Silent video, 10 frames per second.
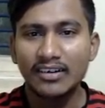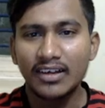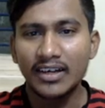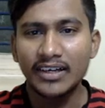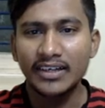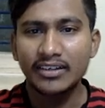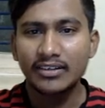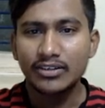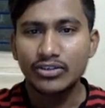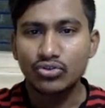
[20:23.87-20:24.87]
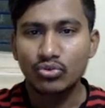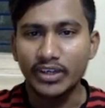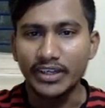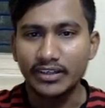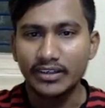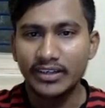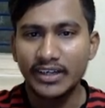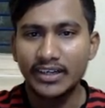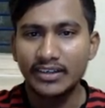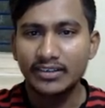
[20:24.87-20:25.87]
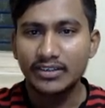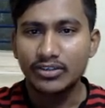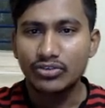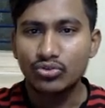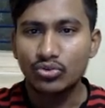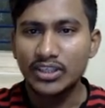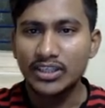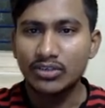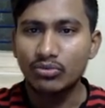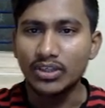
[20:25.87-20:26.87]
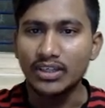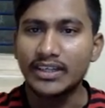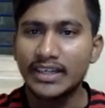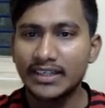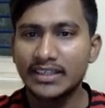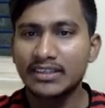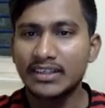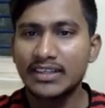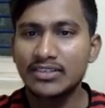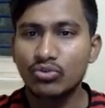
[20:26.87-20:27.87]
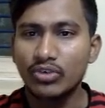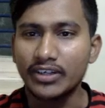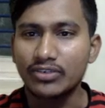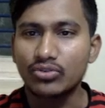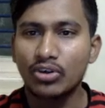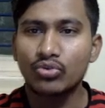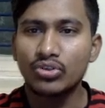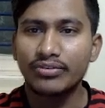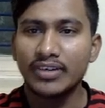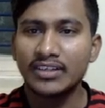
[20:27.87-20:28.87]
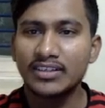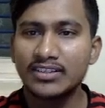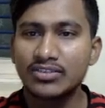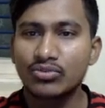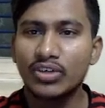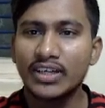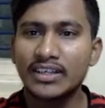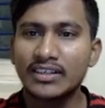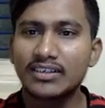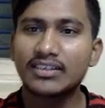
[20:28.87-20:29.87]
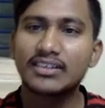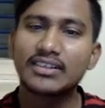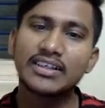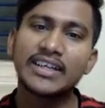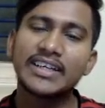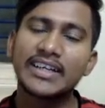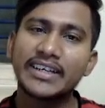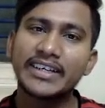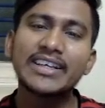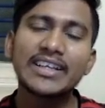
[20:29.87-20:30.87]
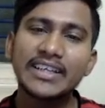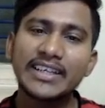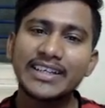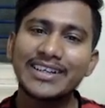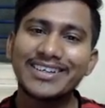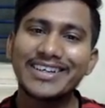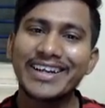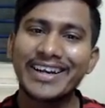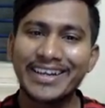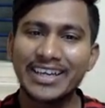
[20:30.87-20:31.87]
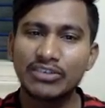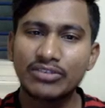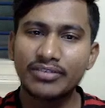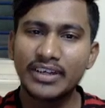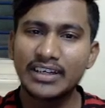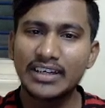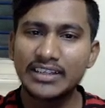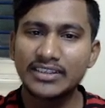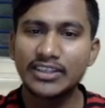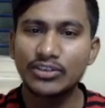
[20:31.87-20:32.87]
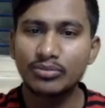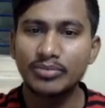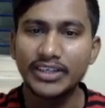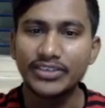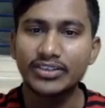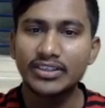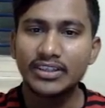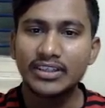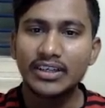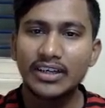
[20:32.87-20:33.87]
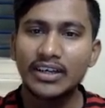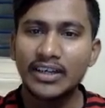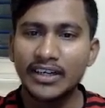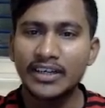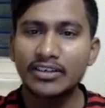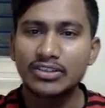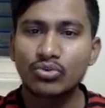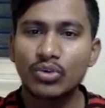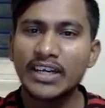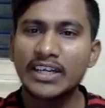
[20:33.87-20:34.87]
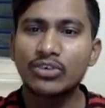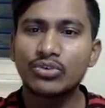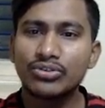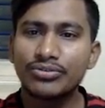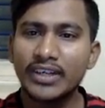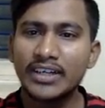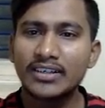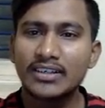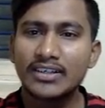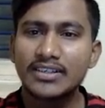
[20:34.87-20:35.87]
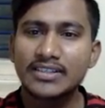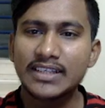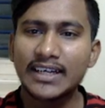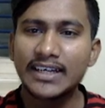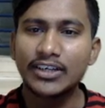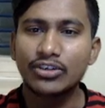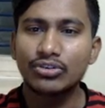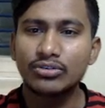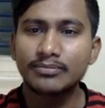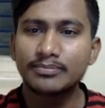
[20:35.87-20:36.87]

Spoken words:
and square, right? So equal rectangle and square. So how do you find the square and rectangle area? Rectangle we find length into breadth, and square how do you find? Side into